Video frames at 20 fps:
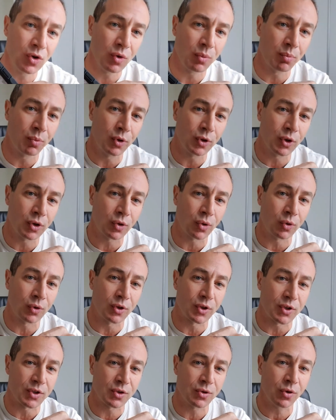you put it on
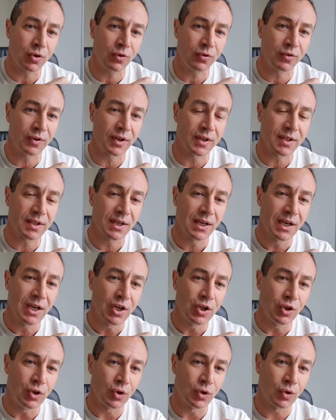a surface,
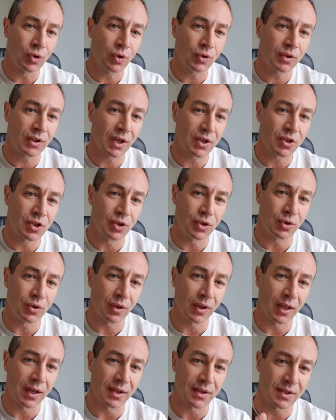you're not touching your
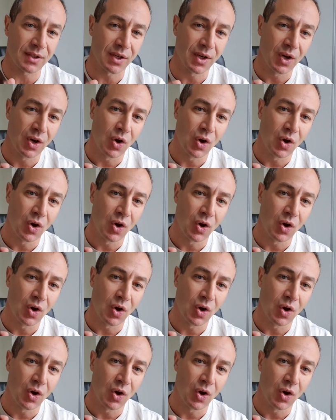lens.